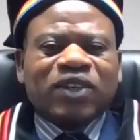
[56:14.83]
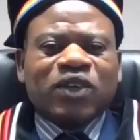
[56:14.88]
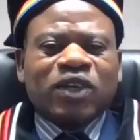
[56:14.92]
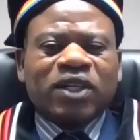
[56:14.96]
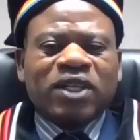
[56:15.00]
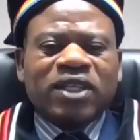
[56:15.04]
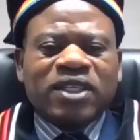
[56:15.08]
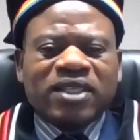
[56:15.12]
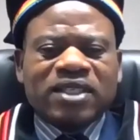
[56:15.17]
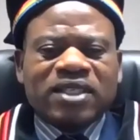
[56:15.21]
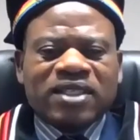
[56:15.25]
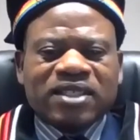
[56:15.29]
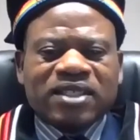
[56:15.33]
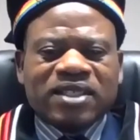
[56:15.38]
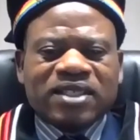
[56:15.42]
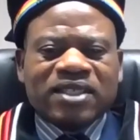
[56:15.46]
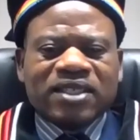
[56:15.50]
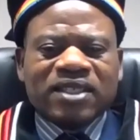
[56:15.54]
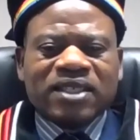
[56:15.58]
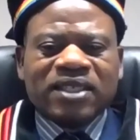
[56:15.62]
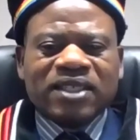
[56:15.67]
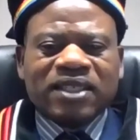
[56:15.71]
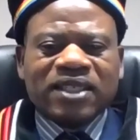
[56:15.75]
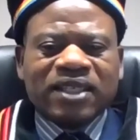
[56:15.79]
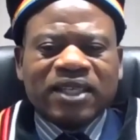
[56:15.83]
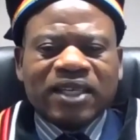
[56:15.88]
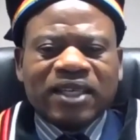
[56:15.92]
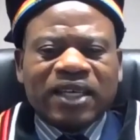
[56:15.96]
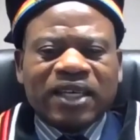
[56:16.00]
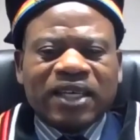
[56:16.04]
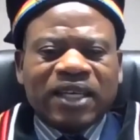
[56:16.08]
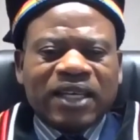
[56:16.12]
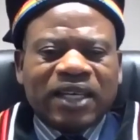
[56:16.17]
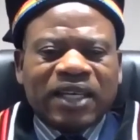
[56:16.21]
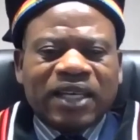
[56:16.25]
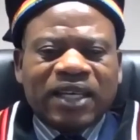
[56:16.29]
colleagues,
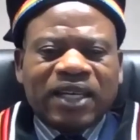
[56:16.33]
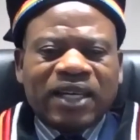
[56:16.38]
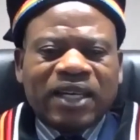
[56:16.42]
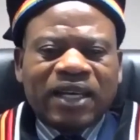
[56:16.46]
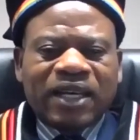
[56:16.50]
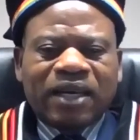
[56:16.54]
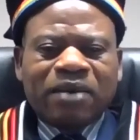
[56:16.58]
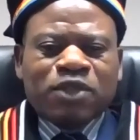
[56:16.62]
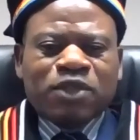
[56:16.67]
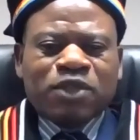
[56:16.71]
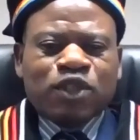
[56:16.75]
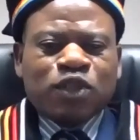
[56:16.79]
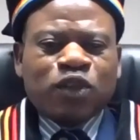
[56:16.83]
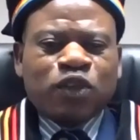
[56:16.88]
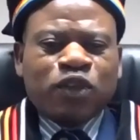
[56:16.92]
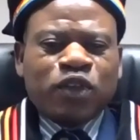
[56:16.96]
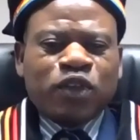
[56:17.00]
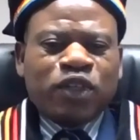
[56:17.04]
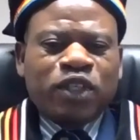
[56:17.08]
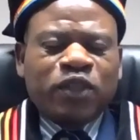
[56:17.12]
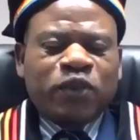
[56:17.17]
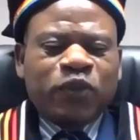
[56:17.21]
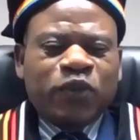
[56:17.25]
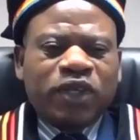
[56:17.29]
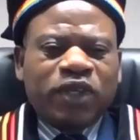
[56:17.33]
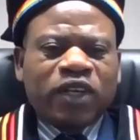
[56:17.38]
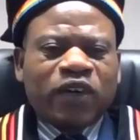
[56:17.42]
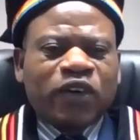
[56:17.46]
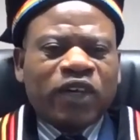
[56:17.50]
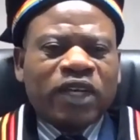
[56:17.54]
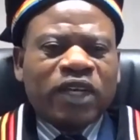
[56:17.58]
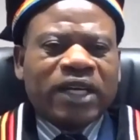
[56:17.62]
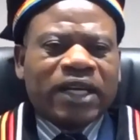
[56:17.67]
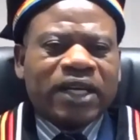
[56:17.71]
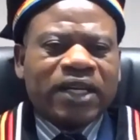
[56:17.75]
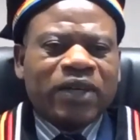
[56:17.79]
I'm sure you will
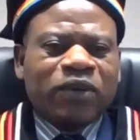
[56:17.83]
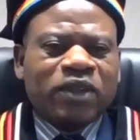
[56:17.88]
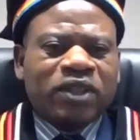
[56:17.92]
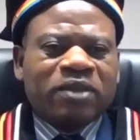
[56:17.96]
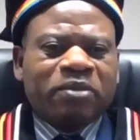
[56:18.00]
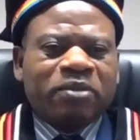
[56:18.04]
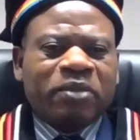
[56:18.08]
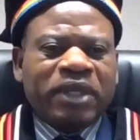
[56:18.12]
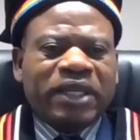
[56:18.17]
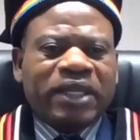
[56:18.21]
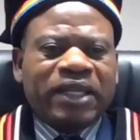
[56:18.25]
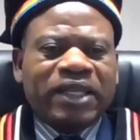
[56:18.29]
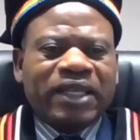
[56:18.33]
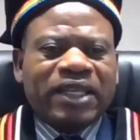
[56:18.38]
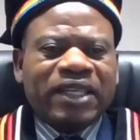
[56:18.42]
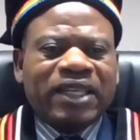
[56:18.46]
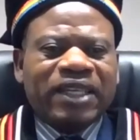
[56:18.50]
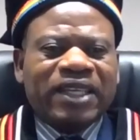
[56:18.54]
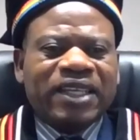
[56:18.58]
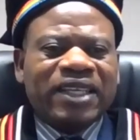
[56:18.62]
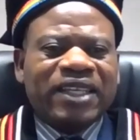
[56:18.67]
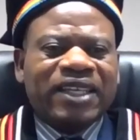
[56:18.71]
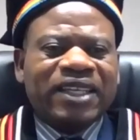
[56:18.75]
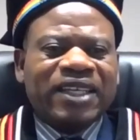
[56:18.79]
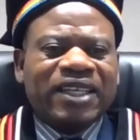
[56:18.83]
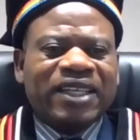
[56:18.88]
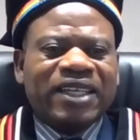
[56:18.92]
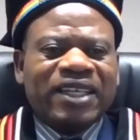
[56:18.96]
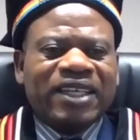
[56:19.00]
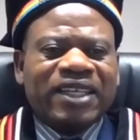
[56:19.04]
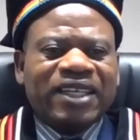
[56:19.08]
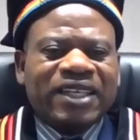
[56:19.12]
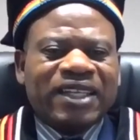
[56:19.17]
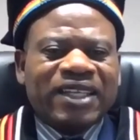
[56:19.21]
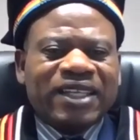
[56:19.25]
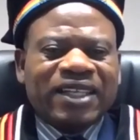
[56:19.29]
all agree with me
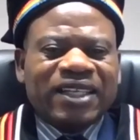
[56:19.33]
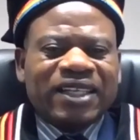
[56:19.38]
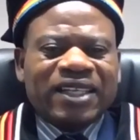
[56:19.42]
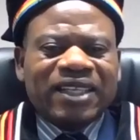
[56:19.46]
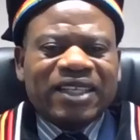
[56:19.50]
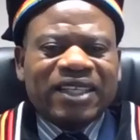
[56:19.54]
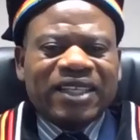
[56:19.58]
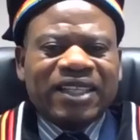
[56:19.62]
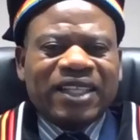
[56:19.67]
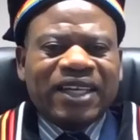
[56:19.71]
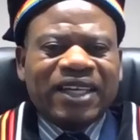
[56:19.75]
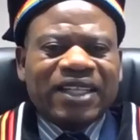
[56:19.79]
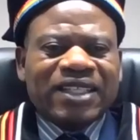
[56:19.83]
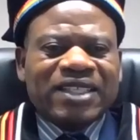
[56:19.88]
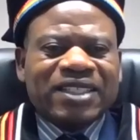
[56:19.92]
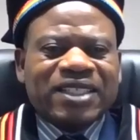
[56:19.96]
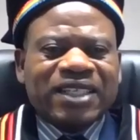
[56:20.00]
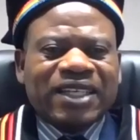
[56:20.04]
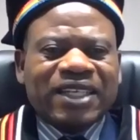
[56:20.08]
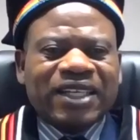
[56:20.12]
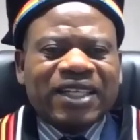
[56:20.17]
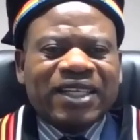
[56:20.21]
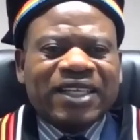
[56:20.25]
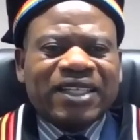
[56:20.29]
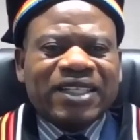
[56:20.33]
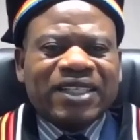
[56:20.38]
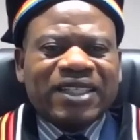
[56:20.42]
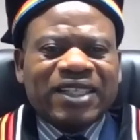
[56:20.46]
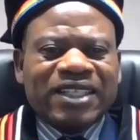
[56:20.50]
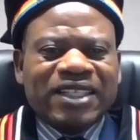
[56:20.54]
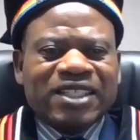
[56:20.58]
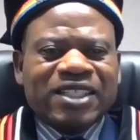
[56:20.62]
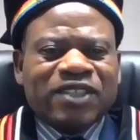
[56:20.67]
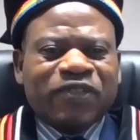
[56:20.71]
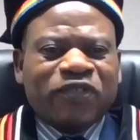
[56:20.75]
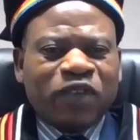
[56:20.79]
that
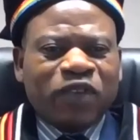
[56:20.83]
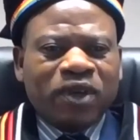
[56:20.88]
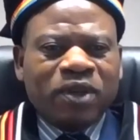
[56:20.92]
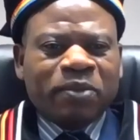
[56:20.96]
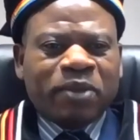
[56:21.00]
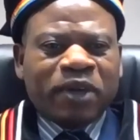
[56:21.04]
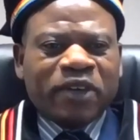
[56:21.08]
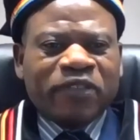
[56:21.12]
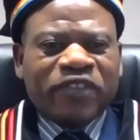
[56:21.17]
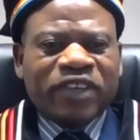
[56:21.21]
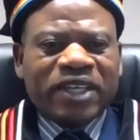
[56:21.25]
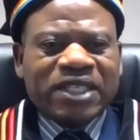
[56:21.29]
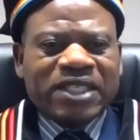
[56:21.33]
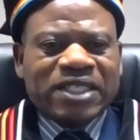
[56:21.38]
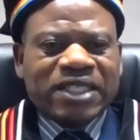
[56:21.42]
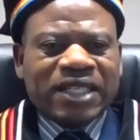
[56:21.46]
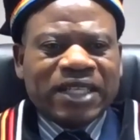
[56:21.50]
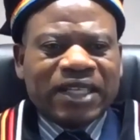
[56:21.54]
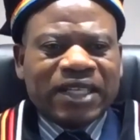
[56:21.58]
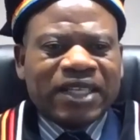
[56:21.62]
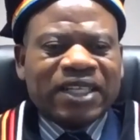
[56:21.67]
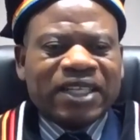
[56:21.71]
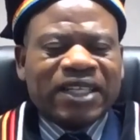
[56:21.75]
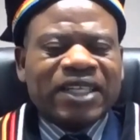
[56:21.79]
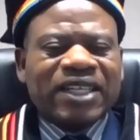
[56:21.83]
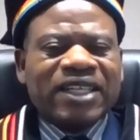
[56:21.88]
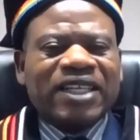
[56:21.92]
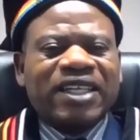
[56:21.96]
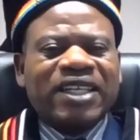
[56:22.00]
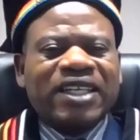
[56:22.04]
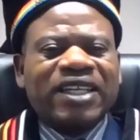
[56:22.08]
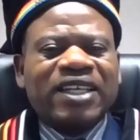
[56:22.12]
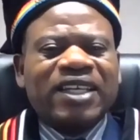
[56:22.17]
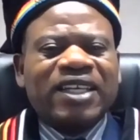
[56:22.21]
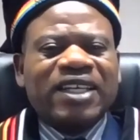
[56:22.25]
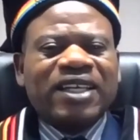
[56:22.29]
this full professor
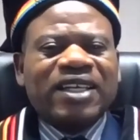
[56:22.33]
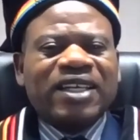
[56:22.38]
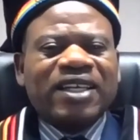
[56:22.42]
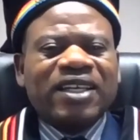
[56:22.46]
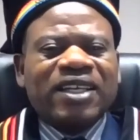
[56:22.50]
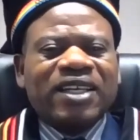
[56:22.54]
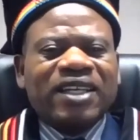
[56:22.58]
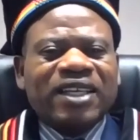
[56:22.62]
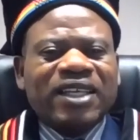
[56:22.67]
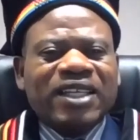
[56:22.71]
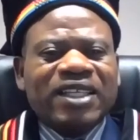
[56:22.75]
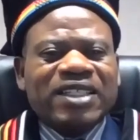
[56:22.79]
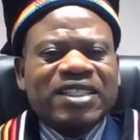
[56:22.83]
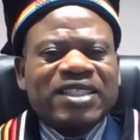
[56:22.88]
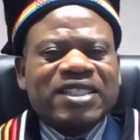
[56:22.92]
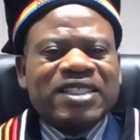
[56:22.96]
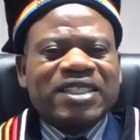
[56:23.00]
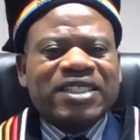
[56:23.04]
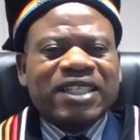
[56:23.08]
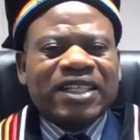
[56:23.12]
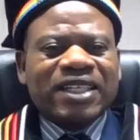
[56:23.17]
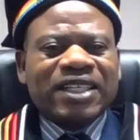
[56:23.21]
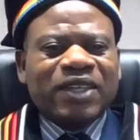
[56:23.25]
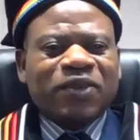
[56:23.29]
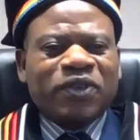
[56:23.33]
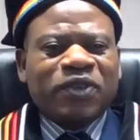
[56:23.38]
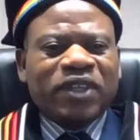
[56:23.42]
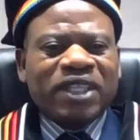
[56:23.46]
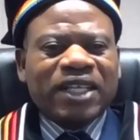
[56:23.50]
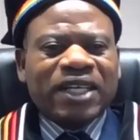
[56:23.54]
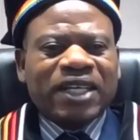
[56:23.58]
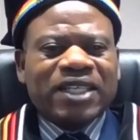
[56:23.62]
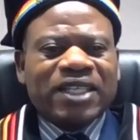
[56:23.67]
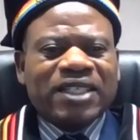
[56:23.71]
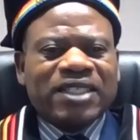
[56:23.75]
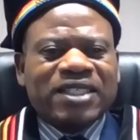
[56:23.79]
is sharing
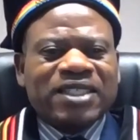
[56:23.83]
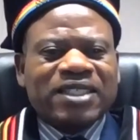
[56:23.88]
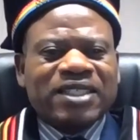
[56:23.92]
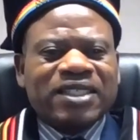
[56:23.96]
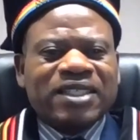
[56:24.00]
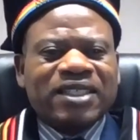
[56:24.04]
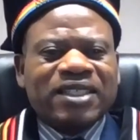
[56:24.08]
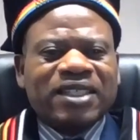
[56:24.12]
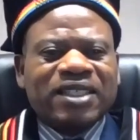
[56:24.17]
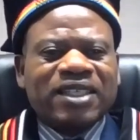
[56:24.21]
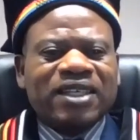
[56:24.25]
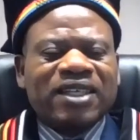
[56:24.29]
with us